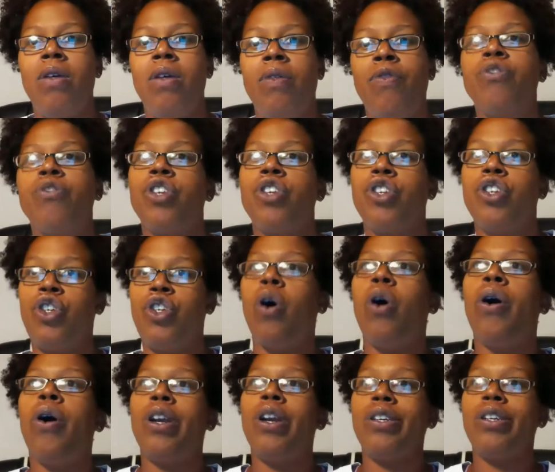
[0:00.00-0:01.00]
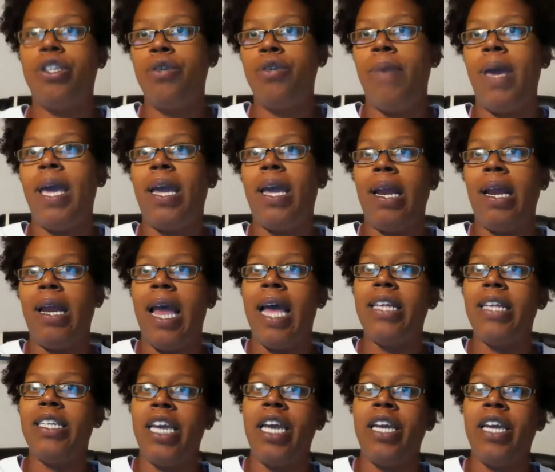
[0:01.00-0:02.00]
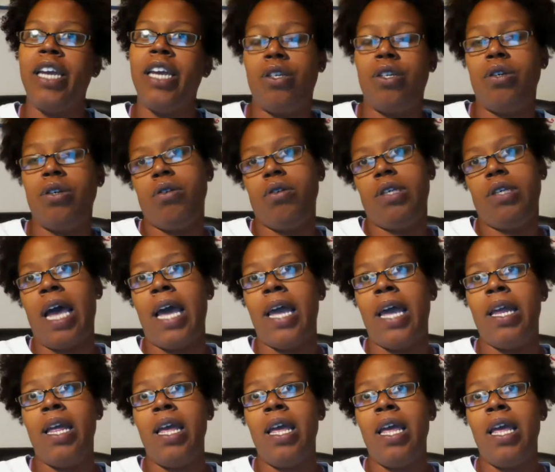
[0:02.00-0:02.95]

there's a charge to making that change to your site.